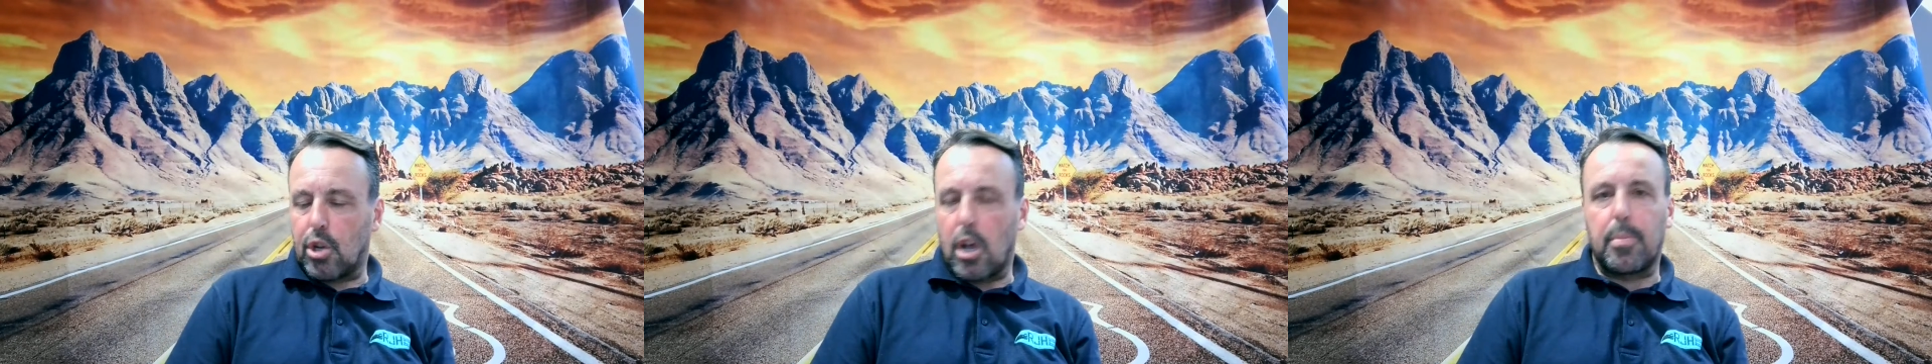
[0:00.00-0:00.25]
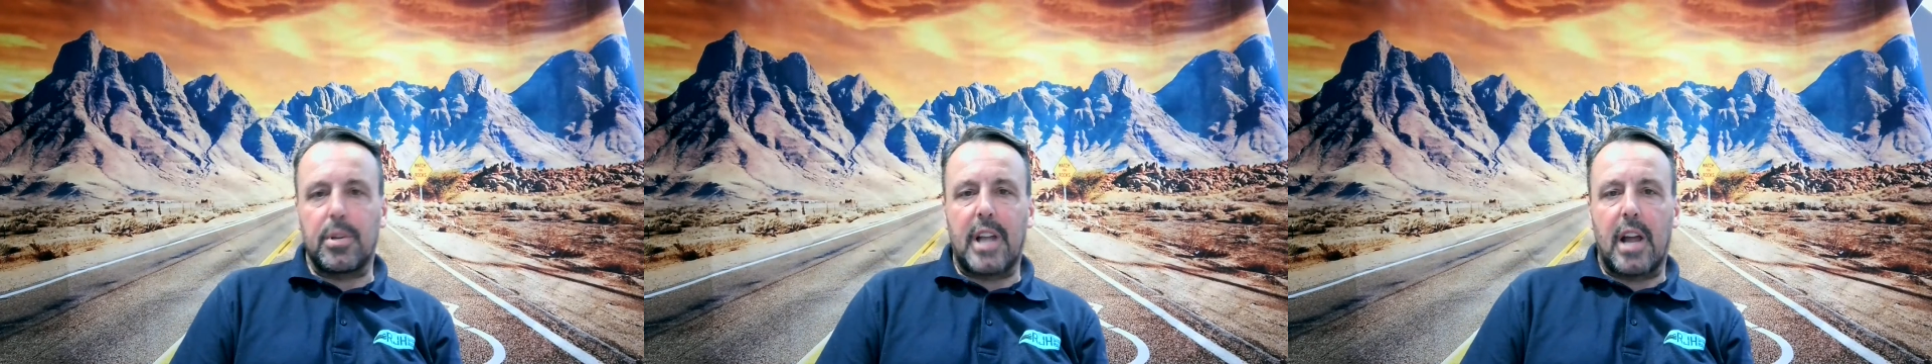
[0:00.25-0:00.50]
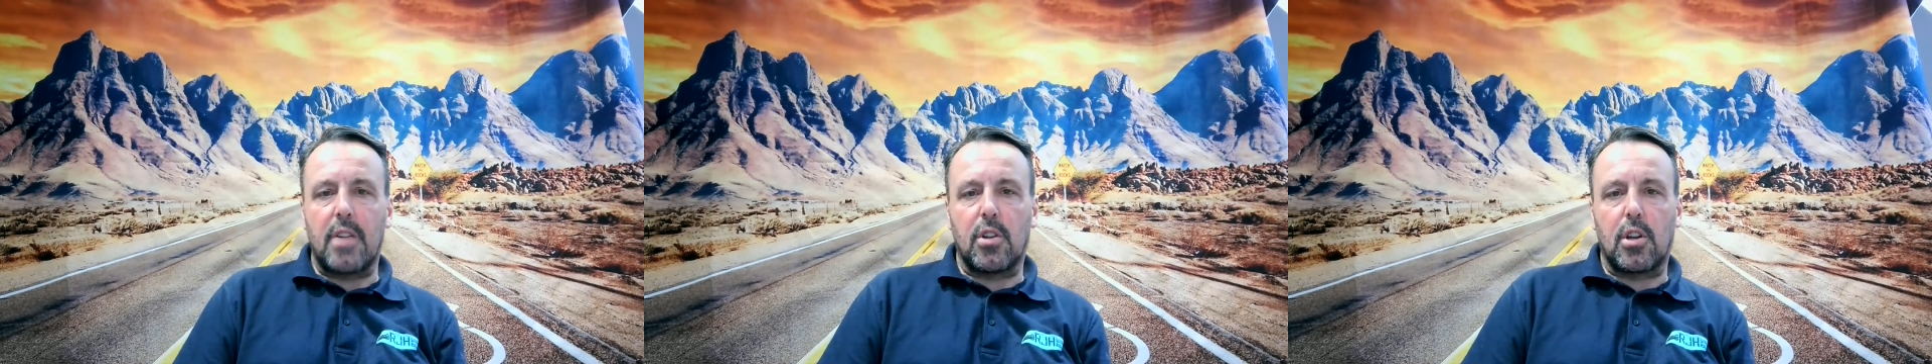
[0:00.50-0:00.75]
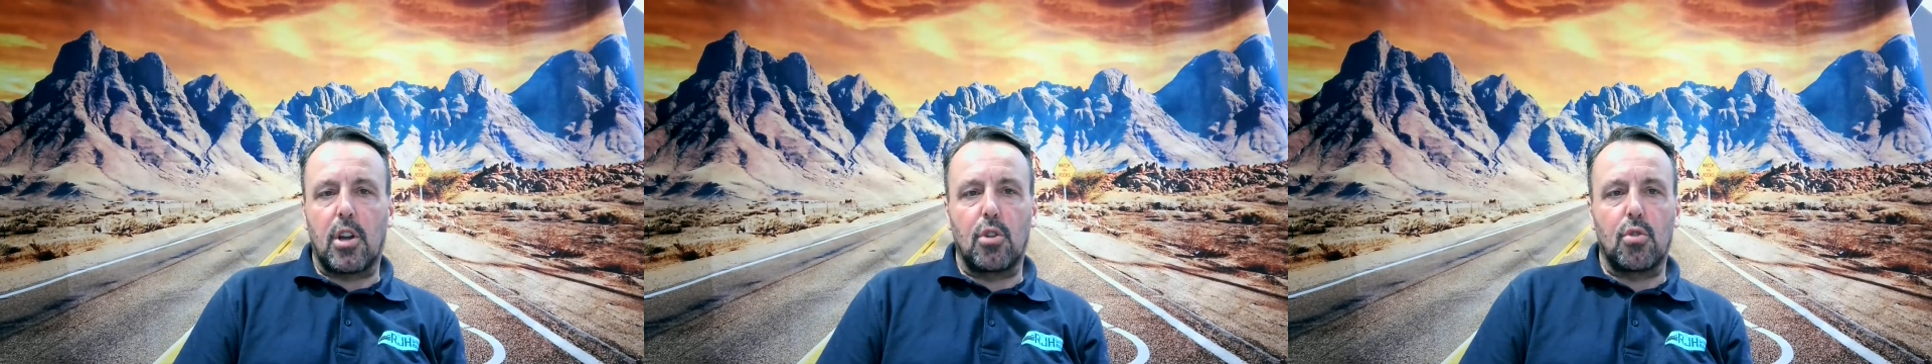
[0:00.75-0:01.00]
up and down the
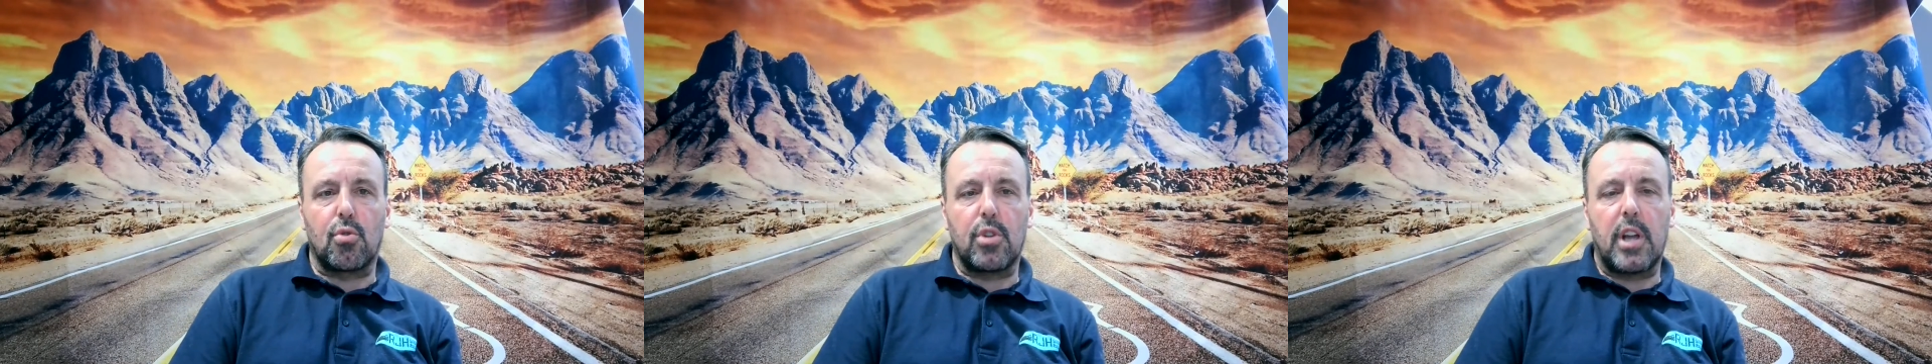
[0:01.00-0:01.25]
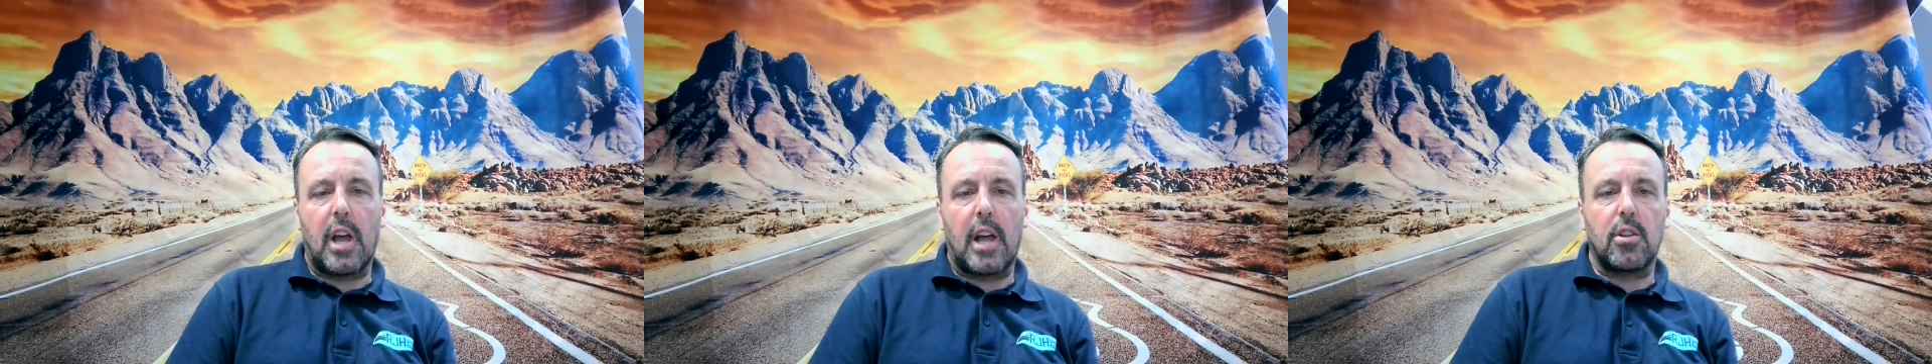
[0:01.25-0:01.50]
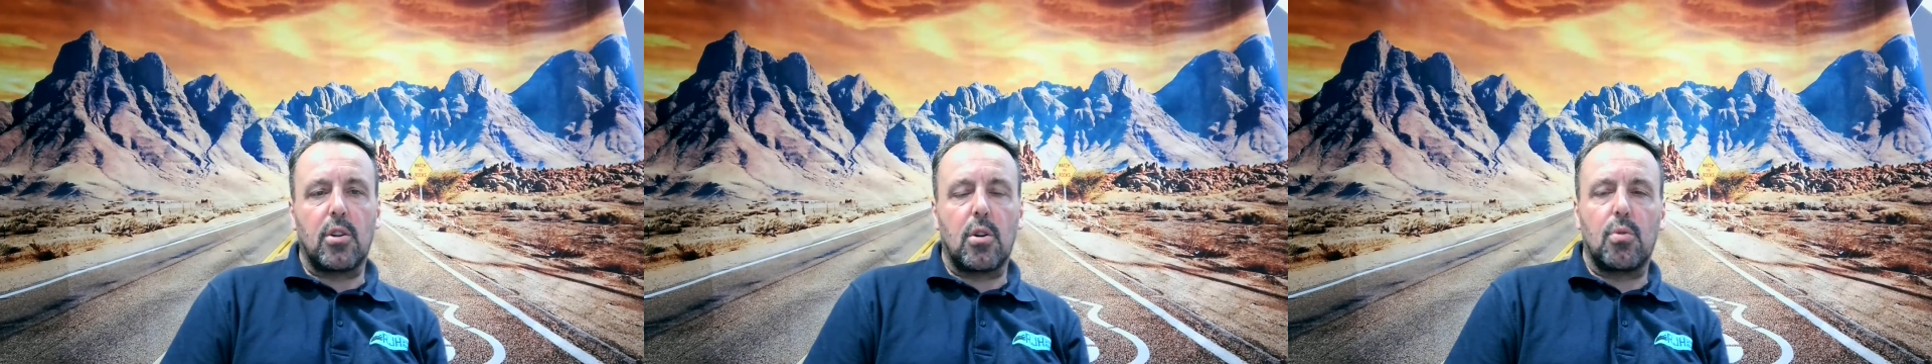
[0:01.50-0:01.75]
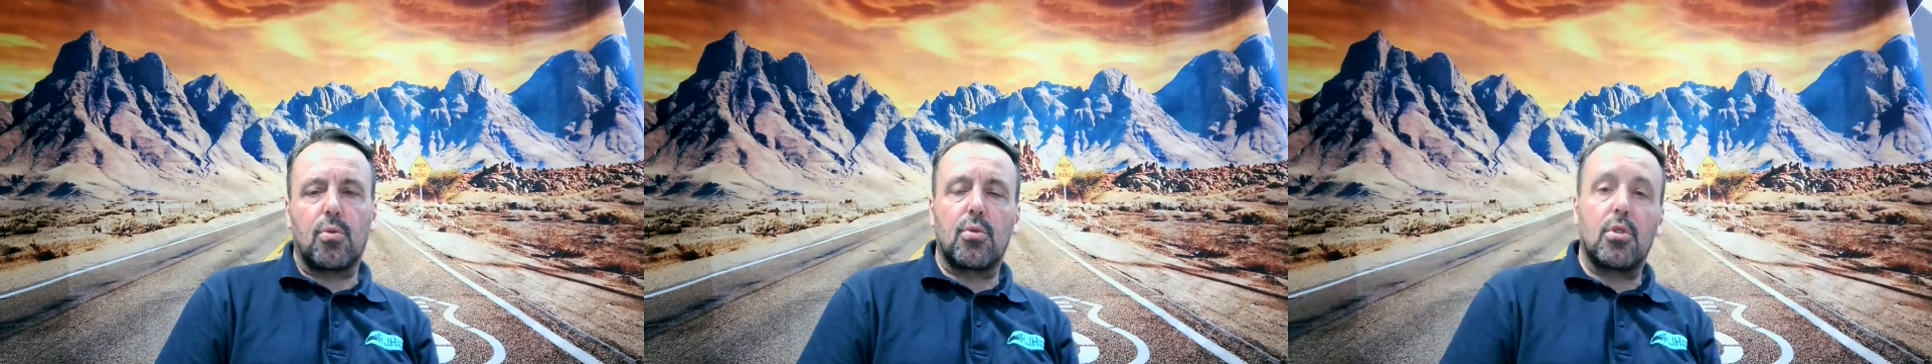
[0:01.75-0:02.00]
country and you're
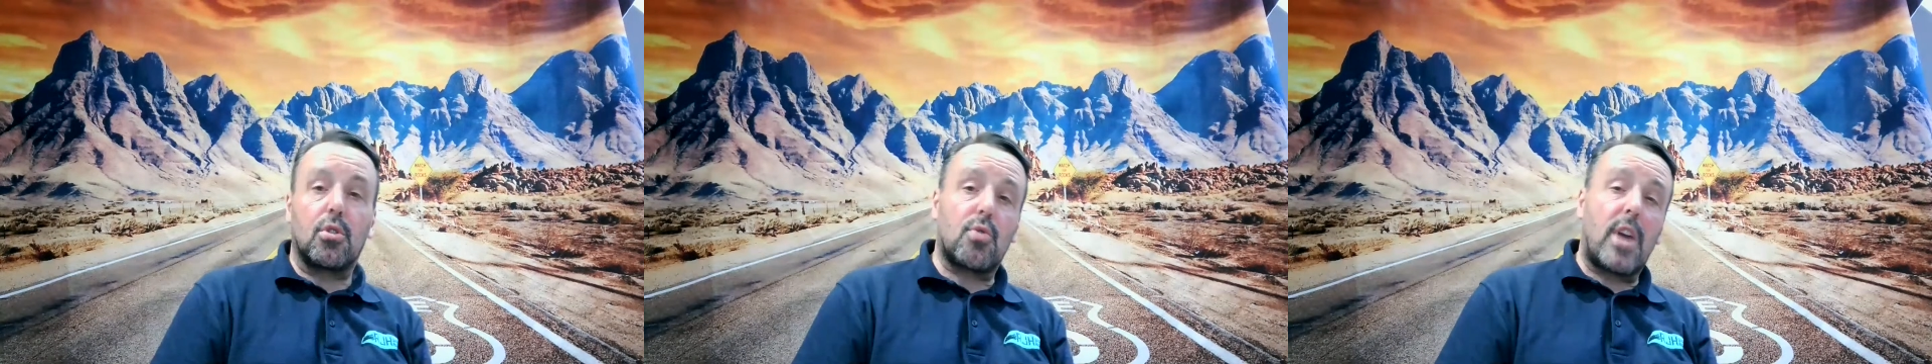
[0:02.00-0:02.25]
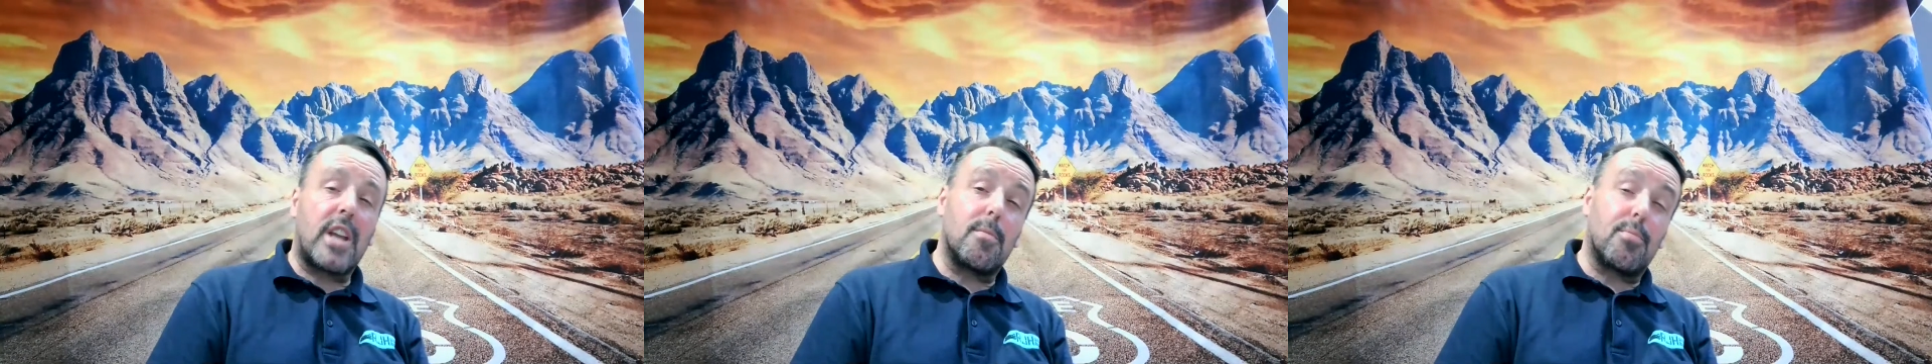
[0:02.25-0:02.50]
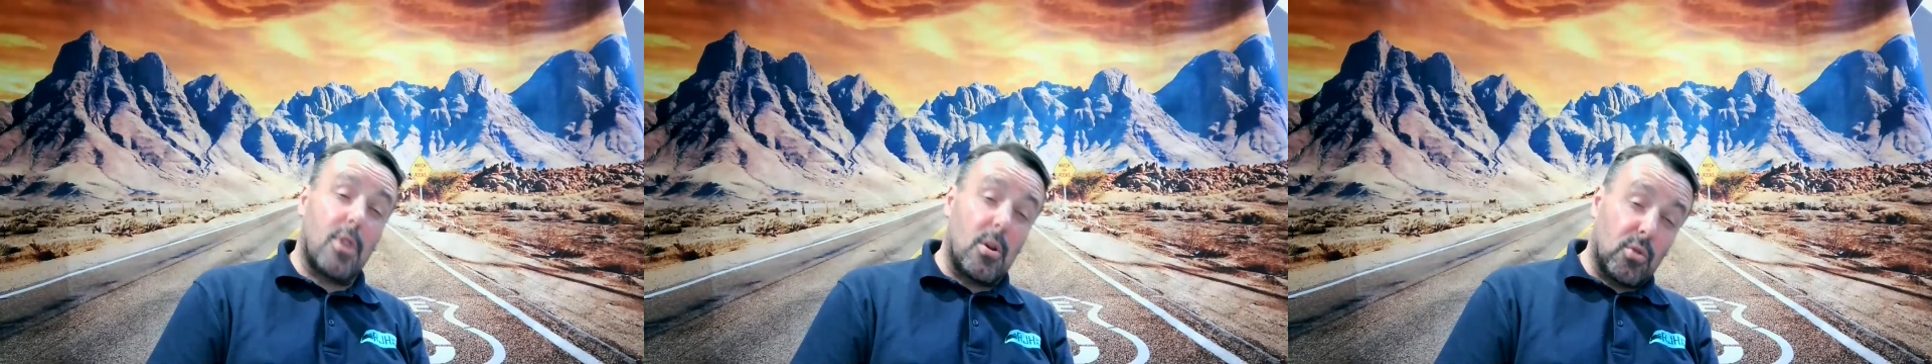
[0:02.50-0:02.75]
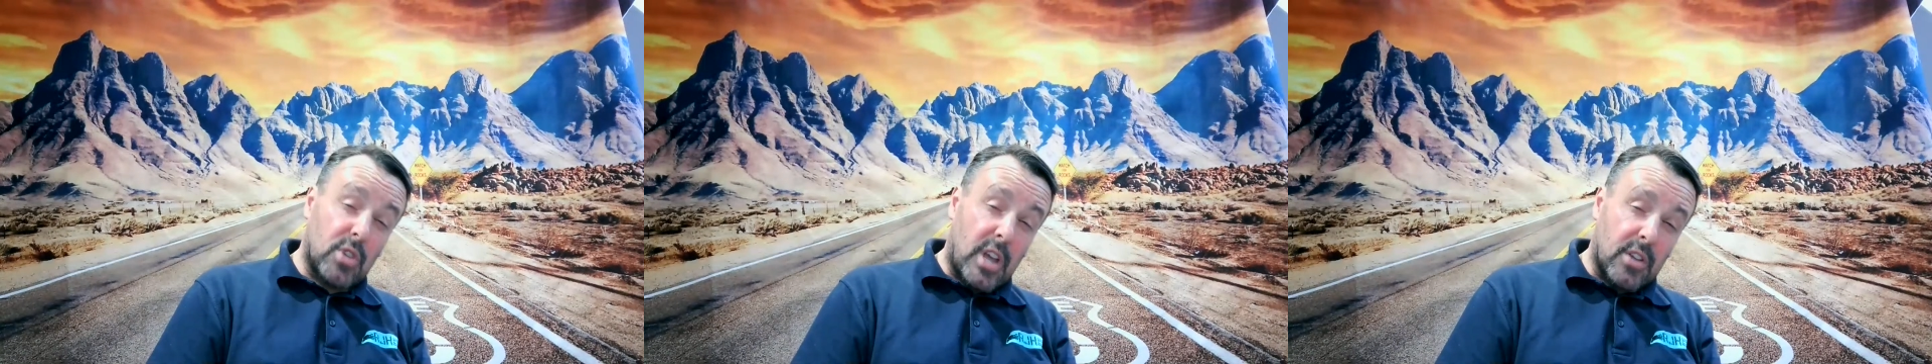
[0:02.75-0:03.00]
going through the training
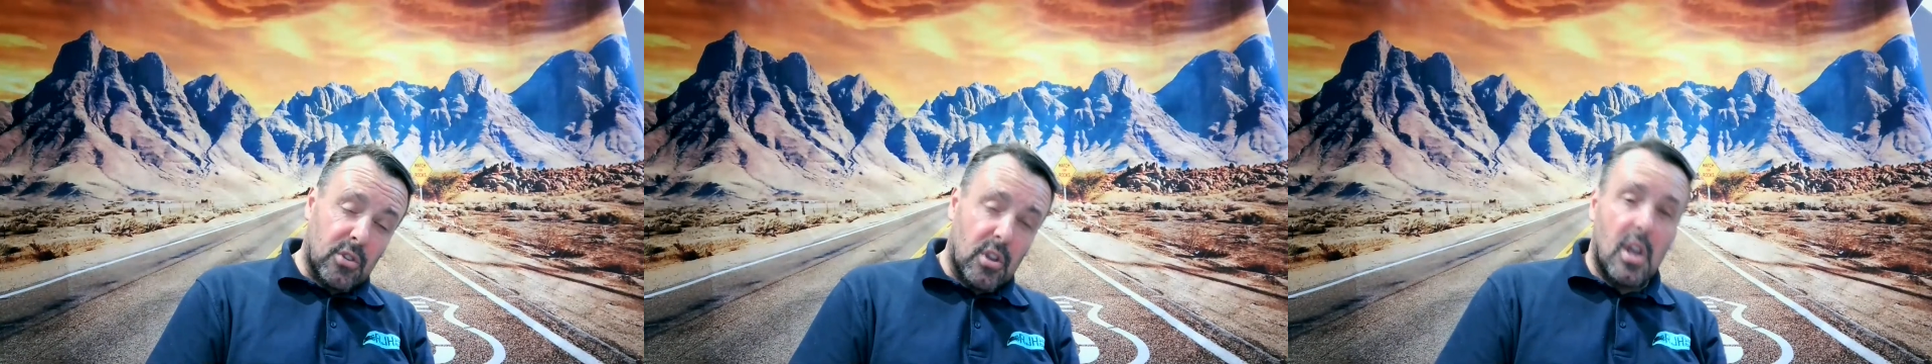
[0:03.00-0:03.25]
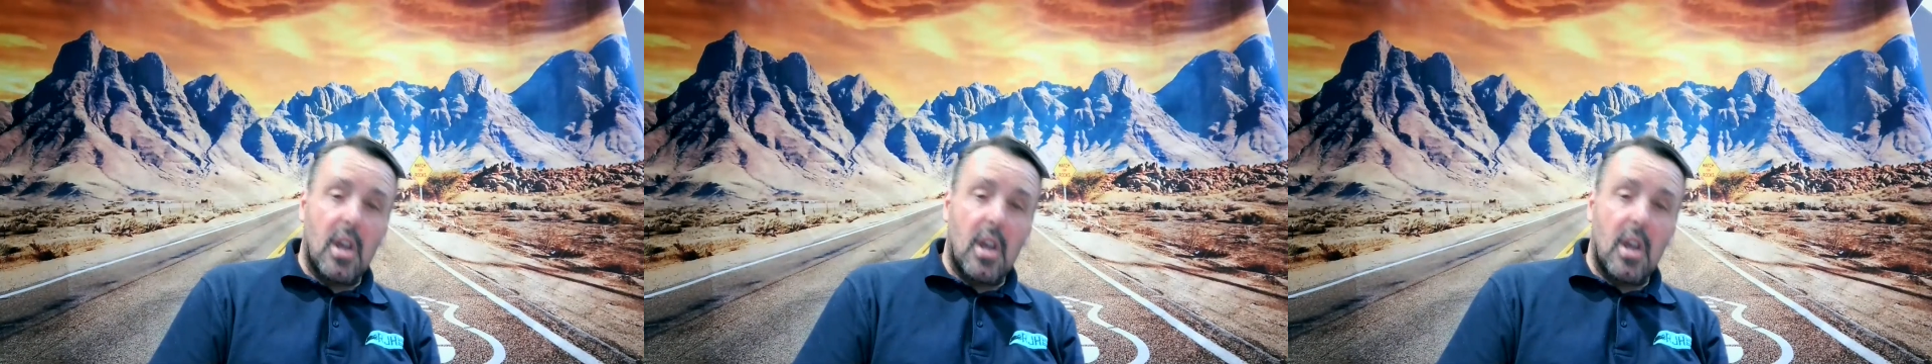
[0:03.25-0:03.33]
process,